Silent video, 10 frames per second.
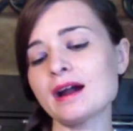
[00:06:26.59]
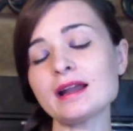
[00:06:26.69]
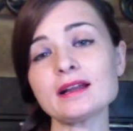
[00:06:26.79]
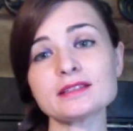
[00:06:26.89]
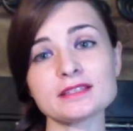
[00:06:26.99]

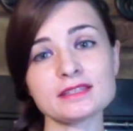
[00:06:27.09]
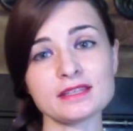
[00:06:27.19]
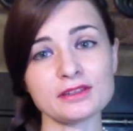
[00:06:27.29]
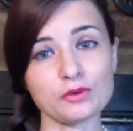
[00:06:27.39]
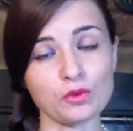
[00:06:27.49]
I got to
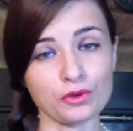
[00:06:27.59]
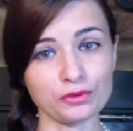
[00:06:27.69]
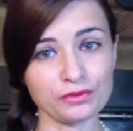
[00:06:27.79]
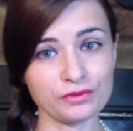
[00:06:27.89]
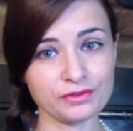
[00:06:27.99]
see the
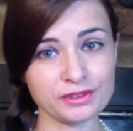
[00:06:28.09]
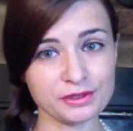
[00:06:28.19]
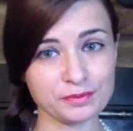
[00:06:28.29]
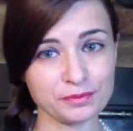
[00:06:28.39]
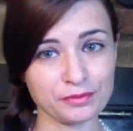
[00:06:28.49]

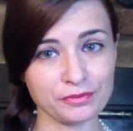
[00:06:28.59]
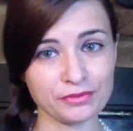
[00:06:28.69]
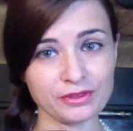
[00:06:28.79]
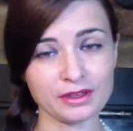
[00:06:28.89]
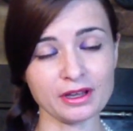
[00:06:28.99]
wolves.
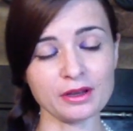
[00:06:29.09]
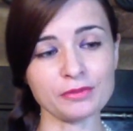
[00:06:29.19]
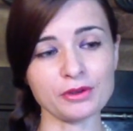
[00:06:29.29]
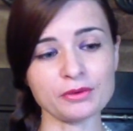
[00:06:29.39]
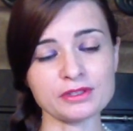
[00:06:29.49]

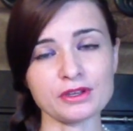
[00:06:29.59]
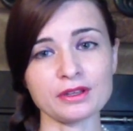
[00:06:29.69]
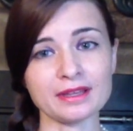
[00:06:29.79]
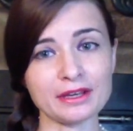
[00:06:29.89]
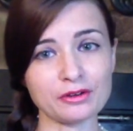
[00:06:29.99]
There was
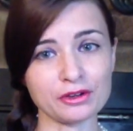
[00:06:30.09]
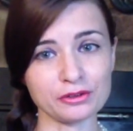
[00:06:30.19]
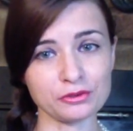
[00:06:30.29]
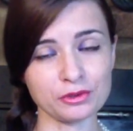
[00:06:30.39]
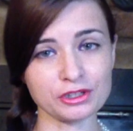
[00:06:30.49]
a lighter
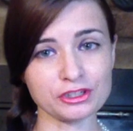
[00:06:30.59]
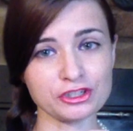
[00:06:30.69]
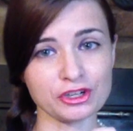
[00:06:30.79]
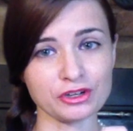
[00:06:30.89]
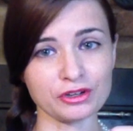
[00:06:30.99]
colored one and
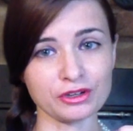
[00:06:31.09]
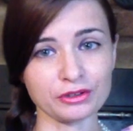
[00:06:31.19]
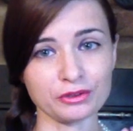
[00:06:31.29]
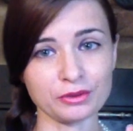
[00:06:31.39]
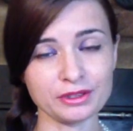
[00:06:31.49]
a darker
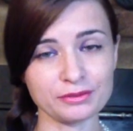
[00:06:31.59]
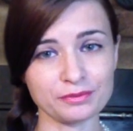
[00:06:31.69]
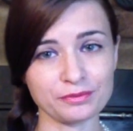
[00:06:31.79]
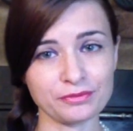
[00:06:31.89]
colored one.